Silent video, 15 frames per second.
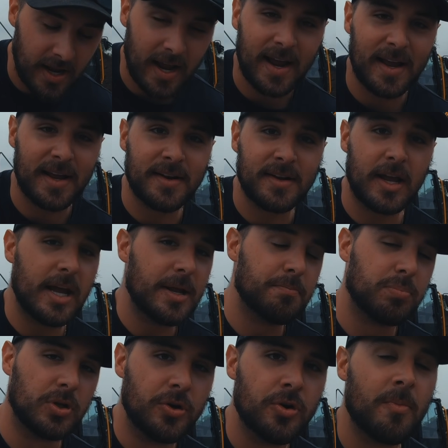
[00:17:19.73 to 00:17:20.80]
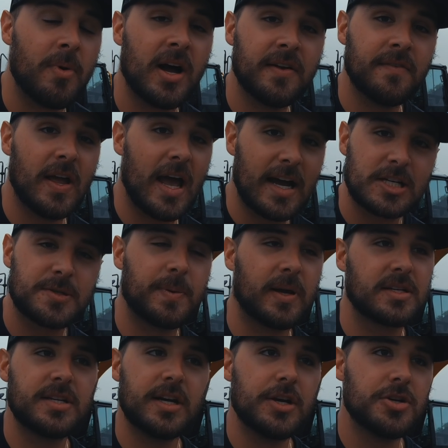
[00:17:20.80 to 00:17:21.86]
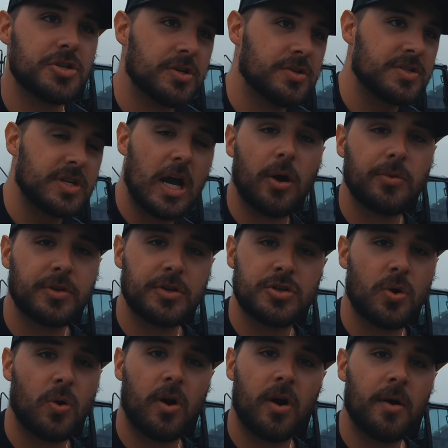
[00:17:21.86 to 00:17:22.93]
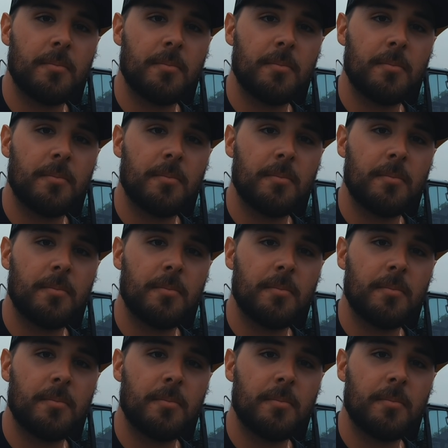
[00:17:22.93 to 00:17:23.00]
and it blew my expectations out the door.